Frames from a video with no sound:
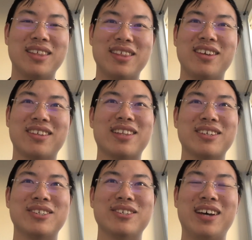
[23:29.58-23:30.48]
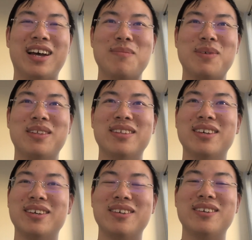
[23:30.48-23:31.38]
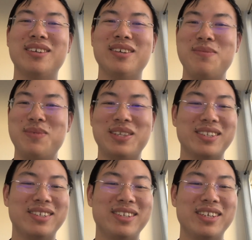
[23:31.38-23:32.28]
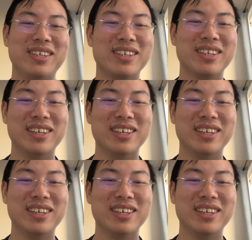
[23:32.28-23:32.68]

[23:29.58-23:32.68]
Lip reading: I think that should happen immediately.